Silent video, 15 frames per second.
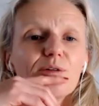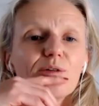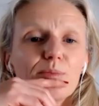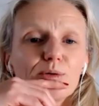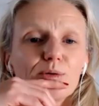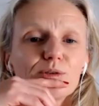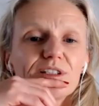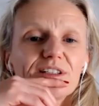
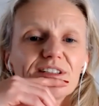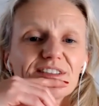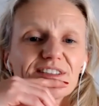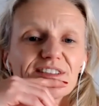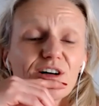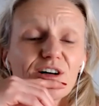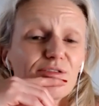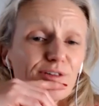reported that
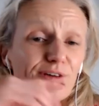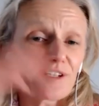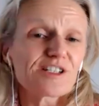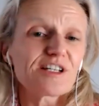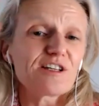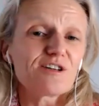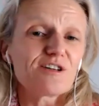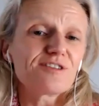staff are
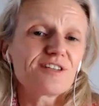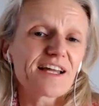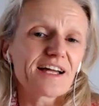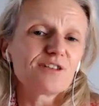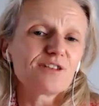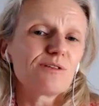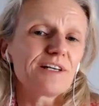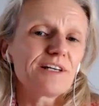actually using
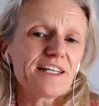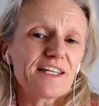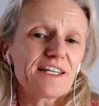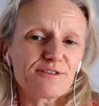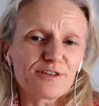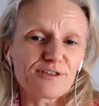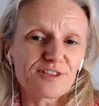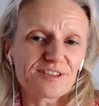annual
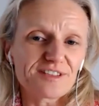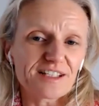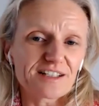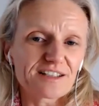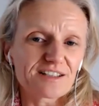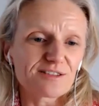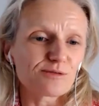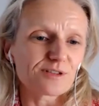leave for
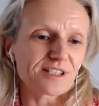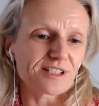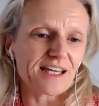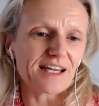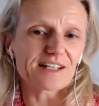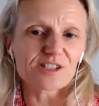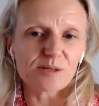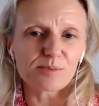sickness or to
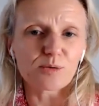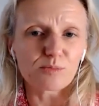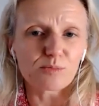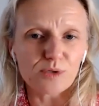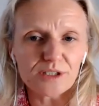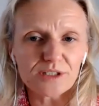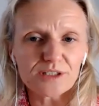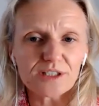catch up on
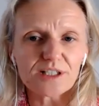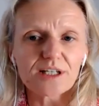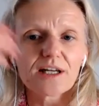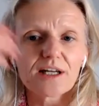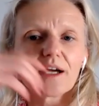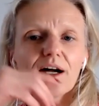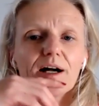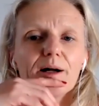work,
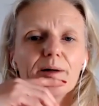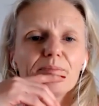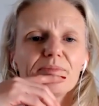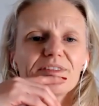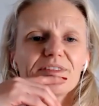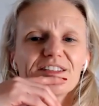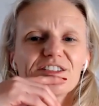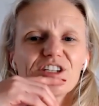
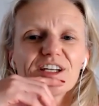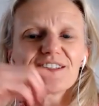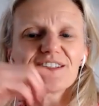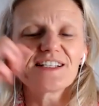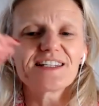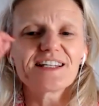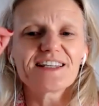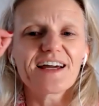
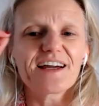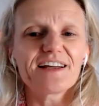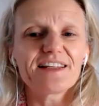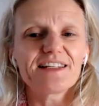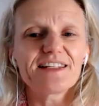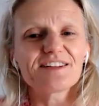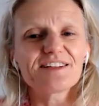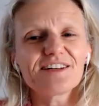suggesting that
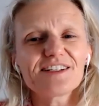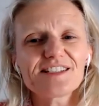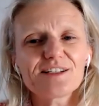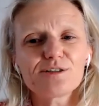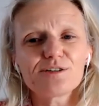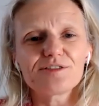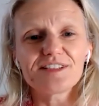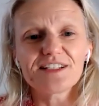this
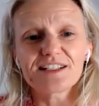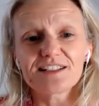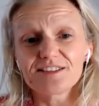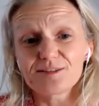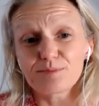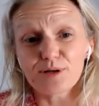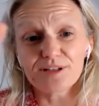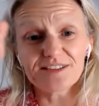idea of
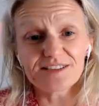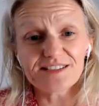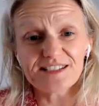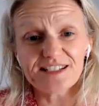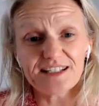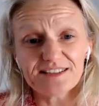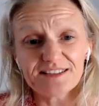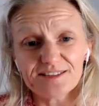sickness
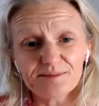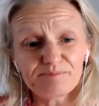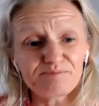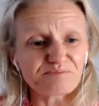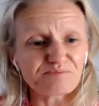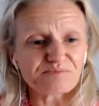presenteeism